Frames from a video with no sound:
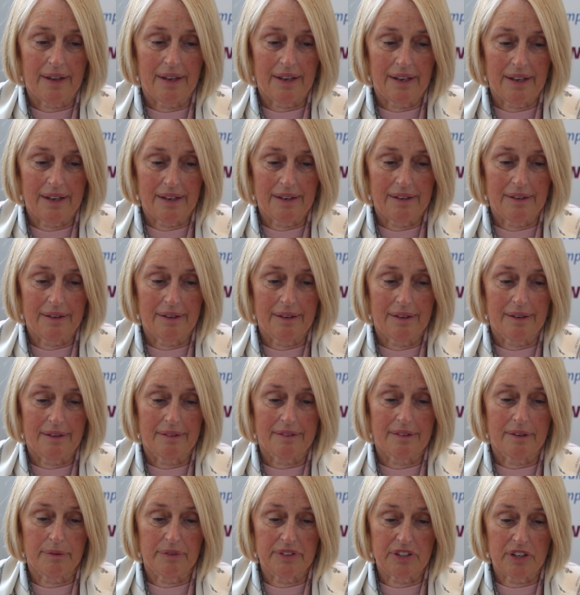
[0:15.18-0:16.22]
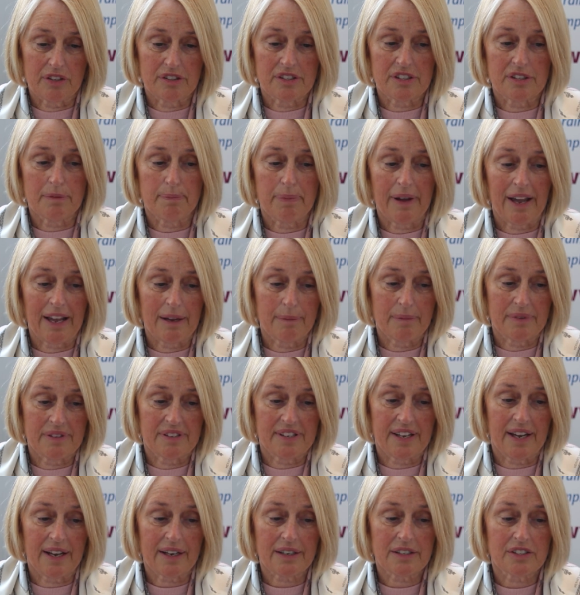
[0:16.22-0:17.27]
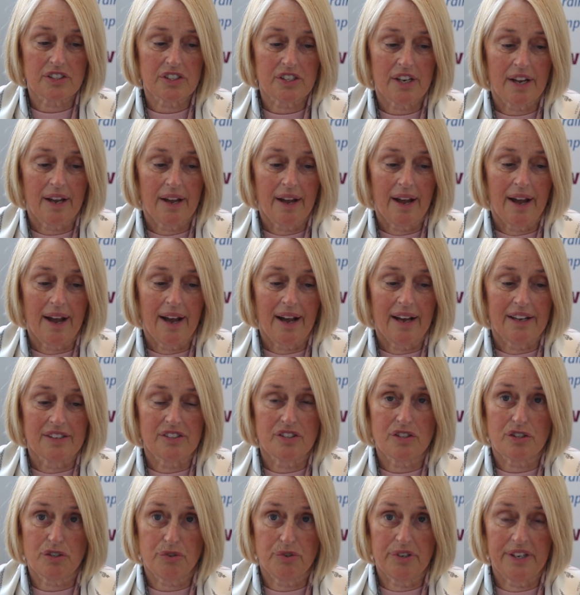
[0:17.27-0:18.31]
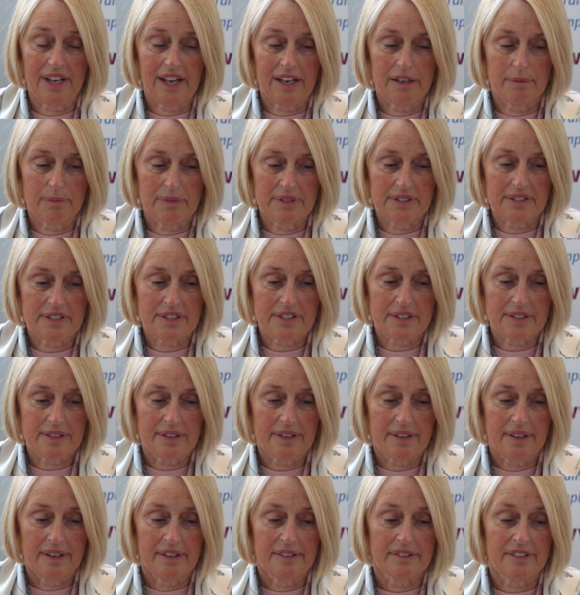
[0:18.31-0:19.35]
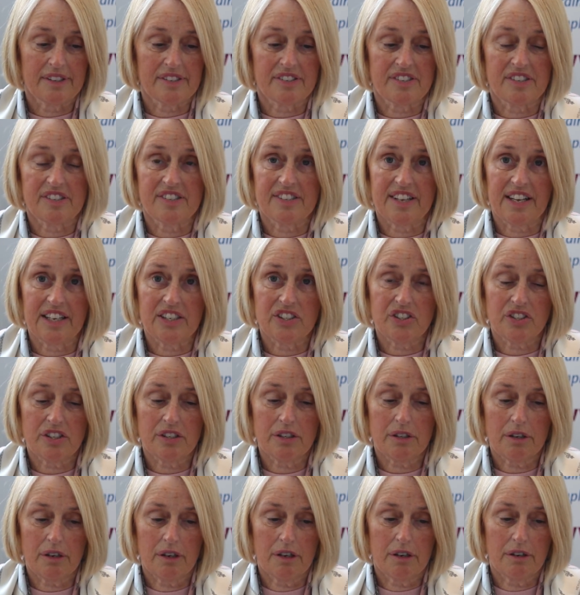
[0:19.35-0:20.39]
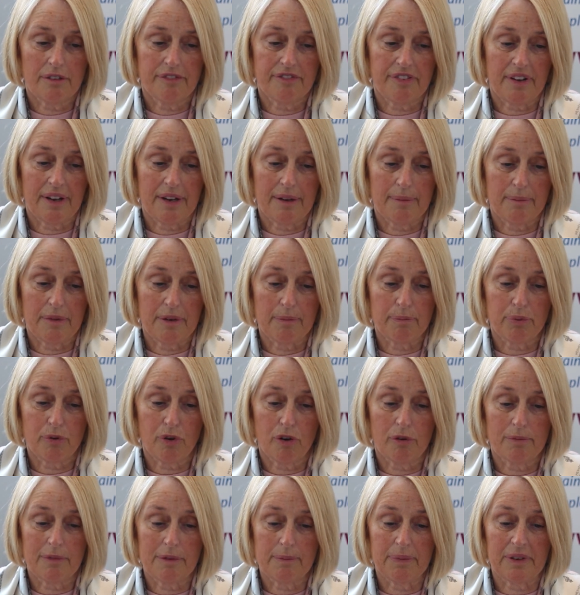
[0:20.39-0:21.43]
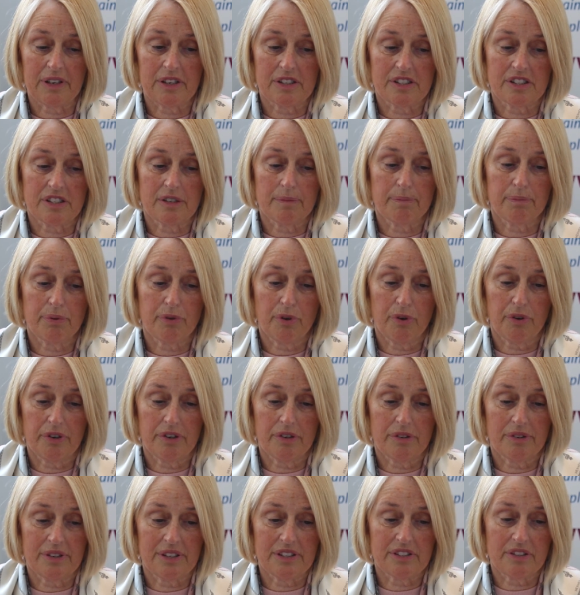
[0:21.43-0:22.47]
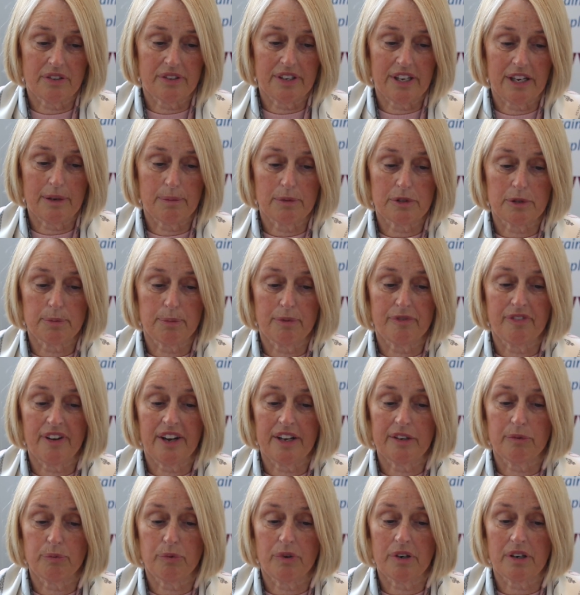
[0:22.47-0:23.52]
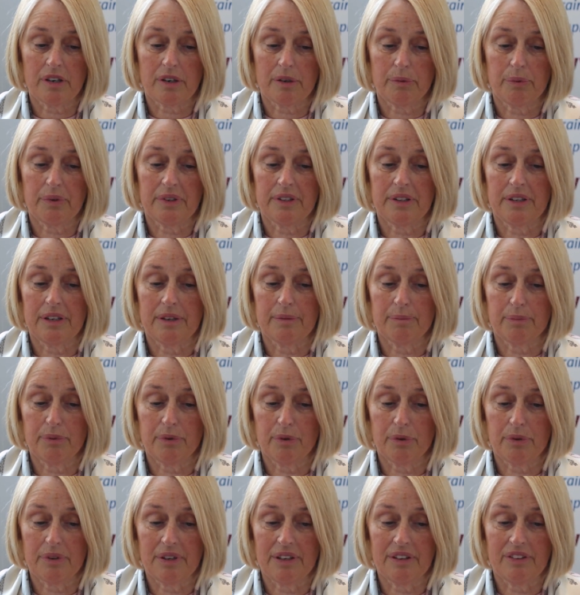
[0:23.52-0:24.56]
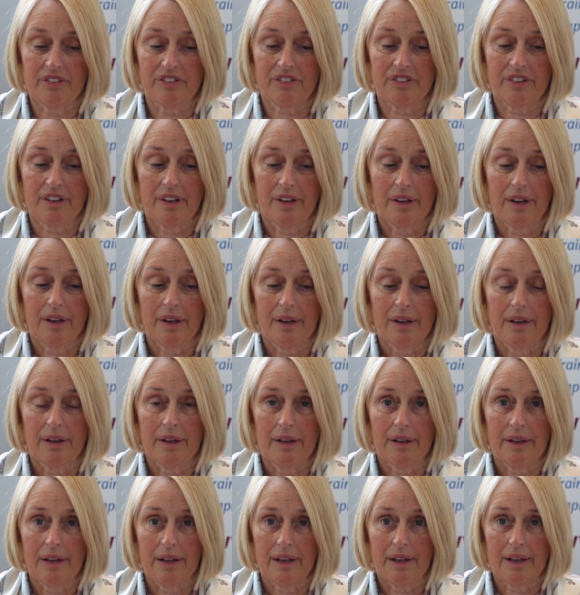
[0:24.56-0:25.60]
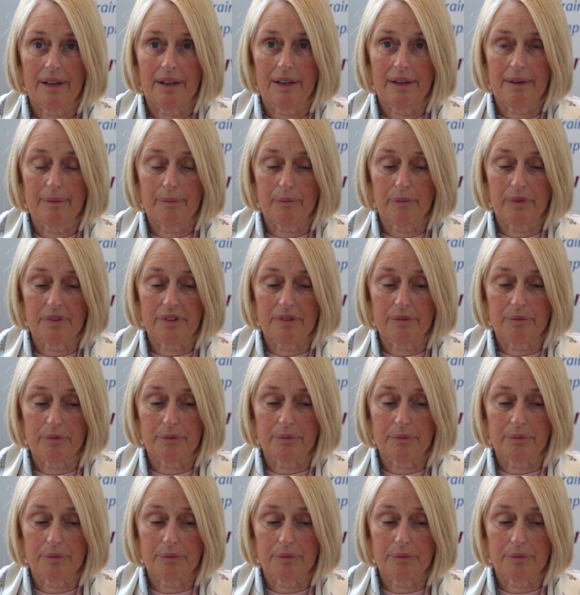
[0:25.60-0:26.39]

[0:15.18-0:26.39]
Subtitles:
in the Redundancy Payments Act, has three elements. The cessation of employment because the employer is unable to provide work where the employees were